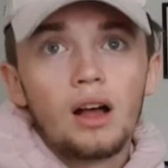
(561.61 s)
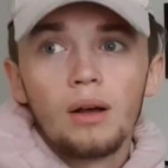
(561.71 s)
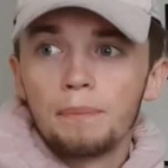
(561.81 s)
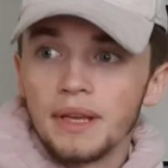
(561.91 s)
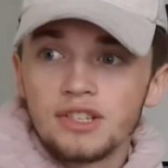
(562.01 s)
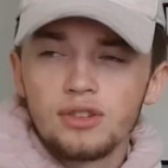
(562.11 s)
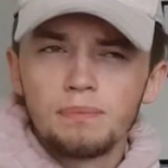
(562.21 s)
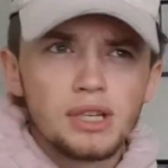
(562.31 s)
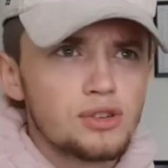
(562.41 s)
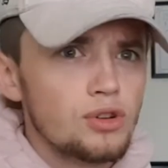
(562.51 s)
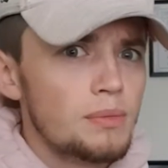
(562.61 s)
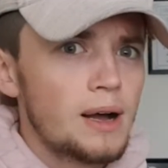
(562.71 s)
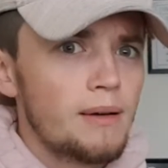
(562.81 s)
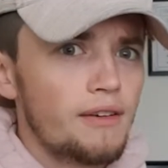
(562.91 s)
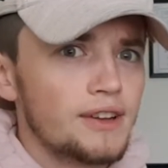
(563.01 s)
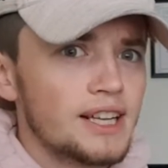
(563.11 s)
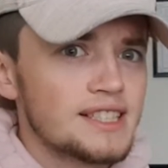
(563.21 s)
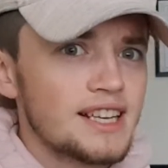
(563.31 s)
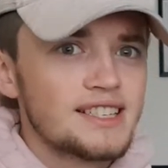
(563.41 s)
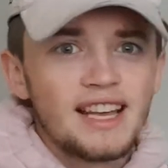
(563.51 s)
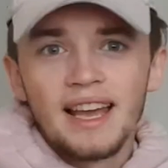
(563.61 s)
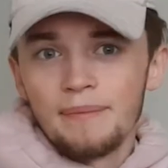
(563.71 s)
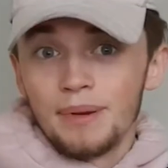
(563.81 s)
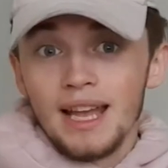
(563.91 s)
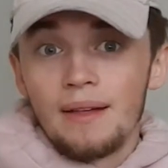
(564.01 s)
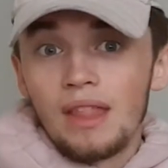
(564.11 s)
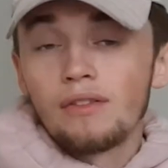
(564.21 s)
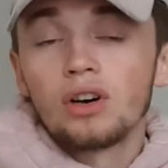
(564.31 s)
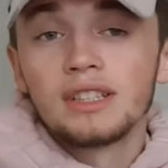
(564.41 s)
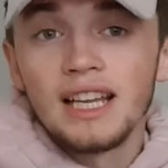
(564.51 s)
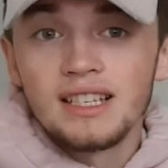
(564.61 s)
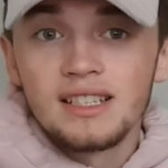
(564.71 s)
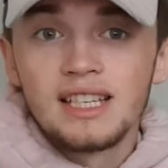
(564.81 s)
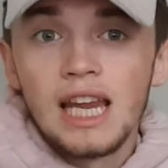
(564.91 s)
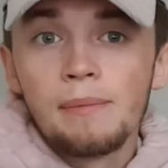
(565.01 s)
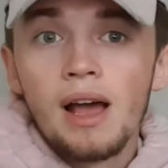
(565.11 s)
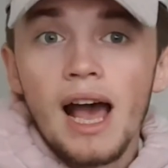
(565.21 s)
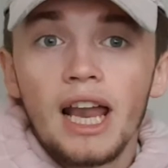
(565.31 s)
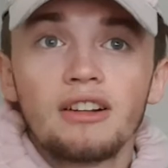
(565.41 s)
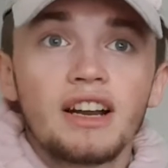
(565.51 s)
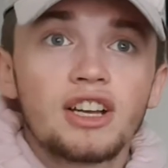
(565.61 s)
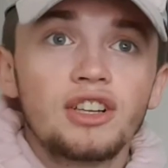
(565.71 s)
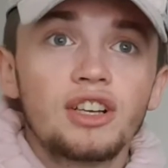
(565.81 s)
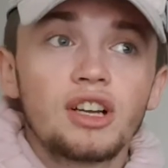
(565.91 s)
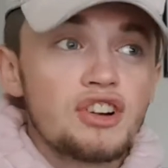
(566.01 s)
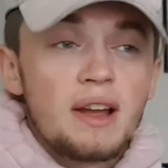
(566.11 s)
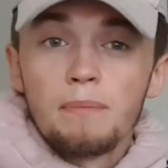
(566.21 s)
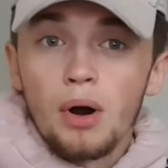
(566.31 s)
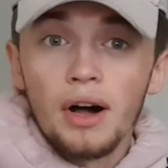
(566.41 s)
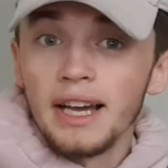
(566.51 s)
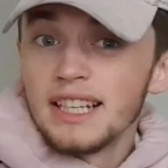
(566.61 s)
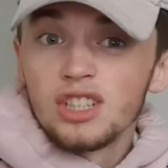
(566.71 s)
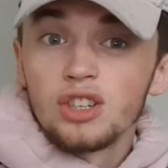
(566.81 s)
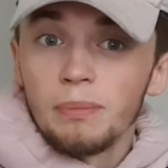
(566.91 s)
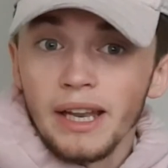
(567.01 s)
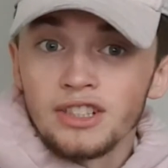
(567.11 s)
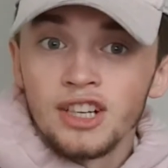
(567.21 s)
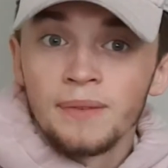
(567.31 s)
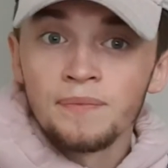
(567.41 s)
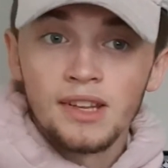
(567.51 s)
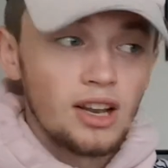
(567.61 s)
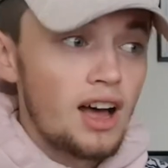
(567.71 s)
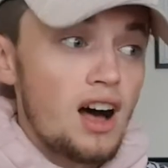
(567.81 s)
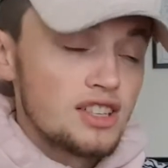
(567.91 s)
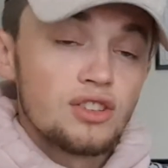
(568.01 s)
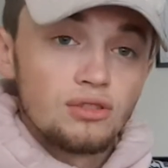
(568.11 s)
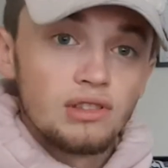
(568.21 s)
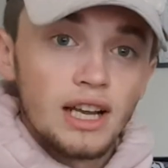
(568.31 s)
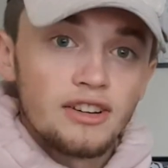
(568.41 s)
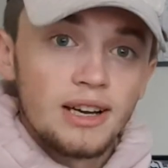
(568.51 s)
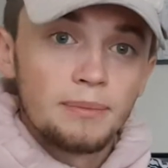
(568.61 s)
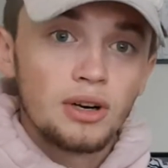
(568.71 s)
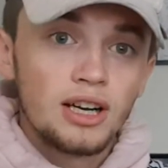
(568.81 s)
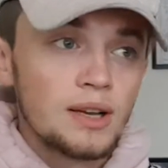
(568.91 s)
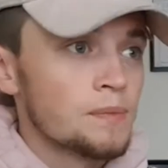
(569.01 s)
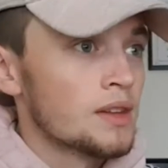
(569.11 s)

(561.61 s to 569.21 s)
Bissouma, I think that's how you say it. But yeah, they've got a decent team. And I reckon Graham Potter, he's a good manager. Like, I do rate Graham Potter.